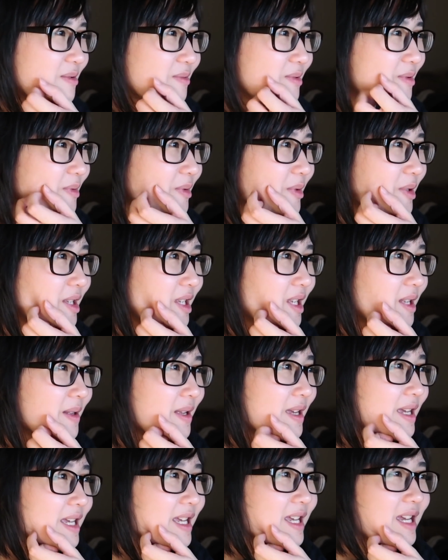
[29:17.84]
what was it,
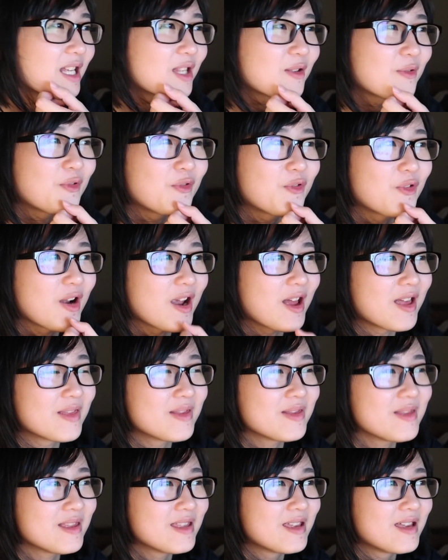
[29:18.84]
he has a
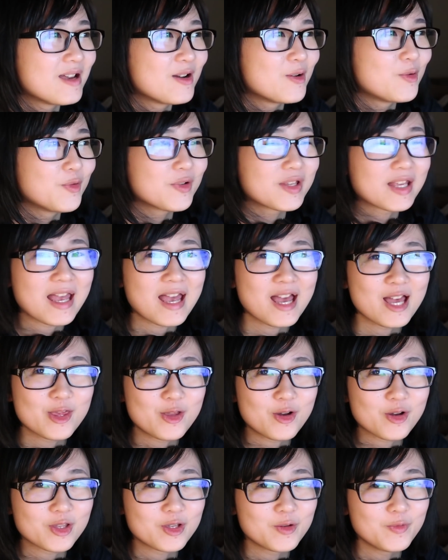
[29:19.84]
friend who is a head
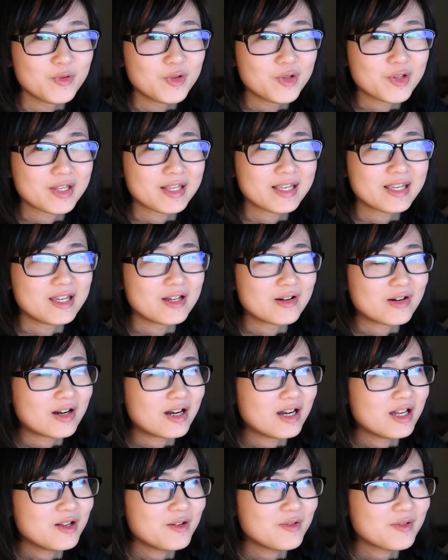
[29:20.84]
doctor, which is Kira,
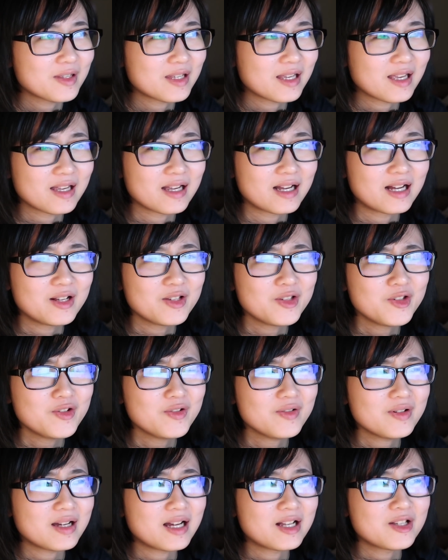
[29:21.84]
and I was like,
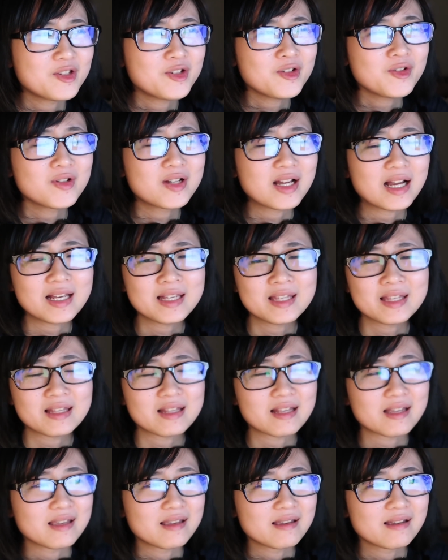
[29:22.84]
aren't you guys
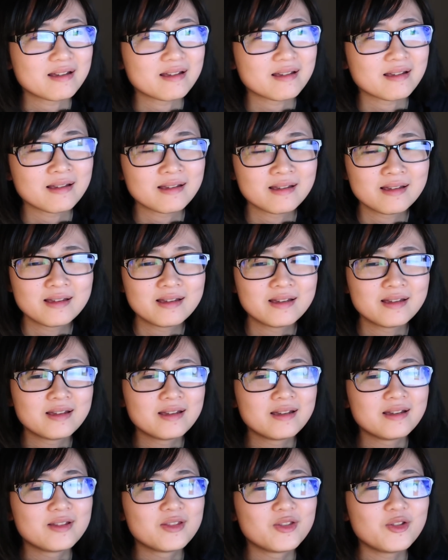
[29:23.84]
like
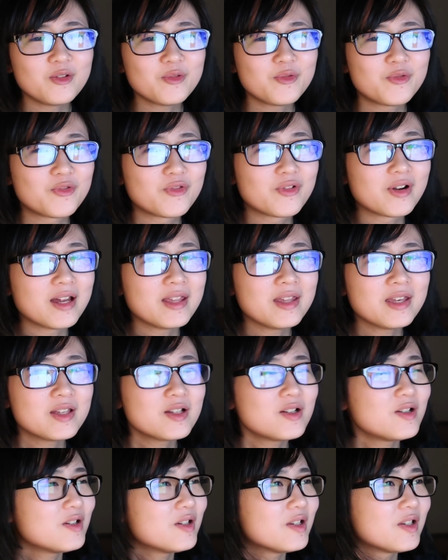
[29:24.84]
not friend at
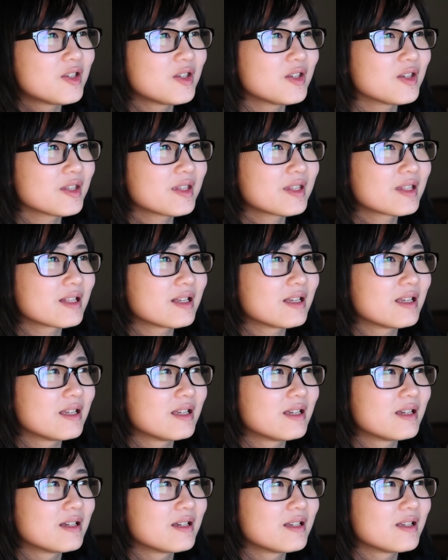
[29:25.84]
all? It's just
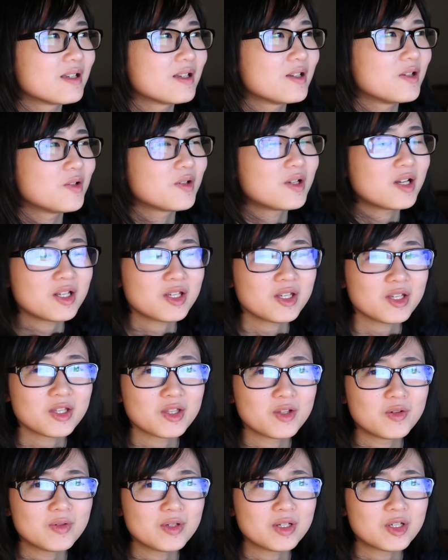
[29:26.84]
like you guys
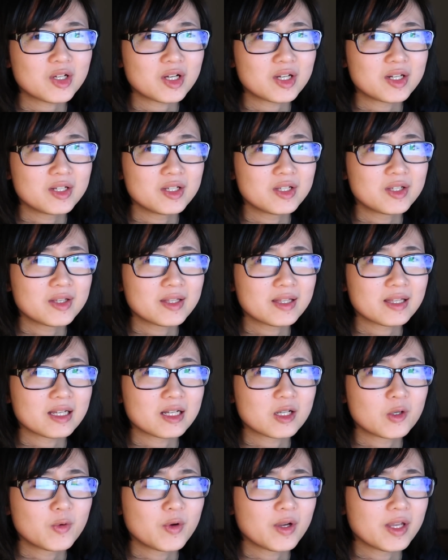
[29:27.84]
just know each other, just
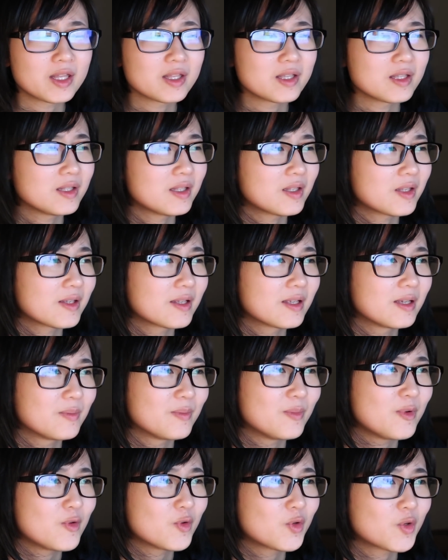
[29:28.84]
like acquaintance,
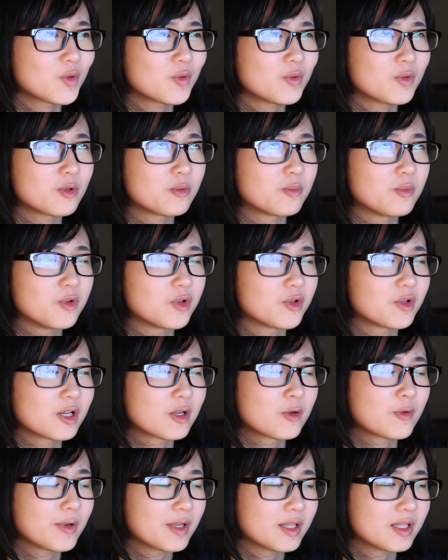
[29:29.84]

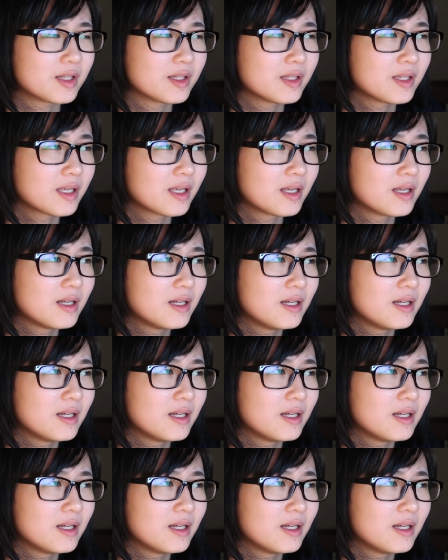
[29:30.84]
acquaintance.